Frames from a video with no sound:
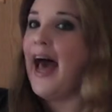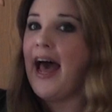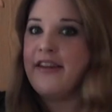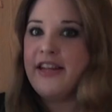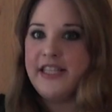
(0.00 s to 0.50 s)

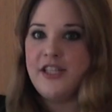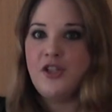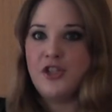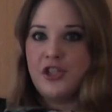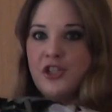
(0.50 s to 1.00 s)
And this
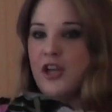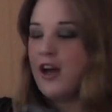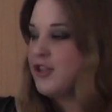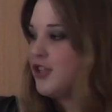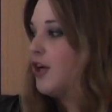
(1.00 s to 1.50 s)
is just
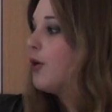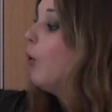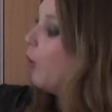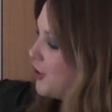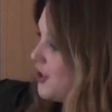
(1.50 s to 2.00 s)
such a
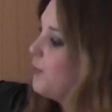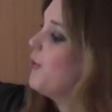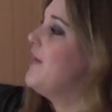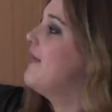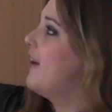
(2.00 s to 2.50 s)
gorgeous
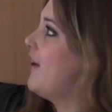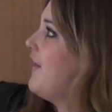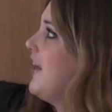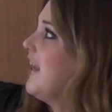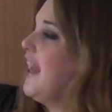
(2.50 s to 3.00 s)
print that I
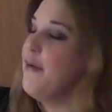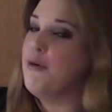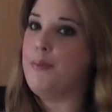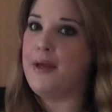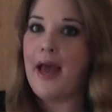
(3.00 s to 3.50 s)
think it
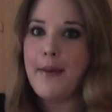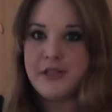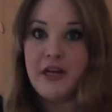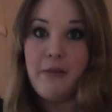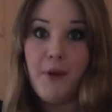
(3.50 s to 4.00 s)
would be
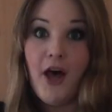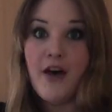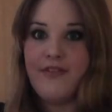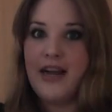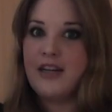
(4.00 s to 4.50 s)
absolutely
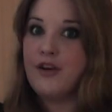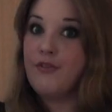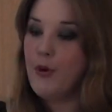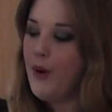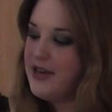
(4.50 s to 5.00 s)
perfect
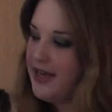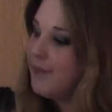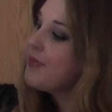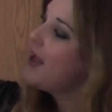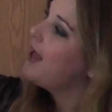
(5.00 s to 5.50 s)
for a
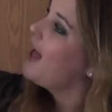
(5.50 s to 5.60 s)
wedding.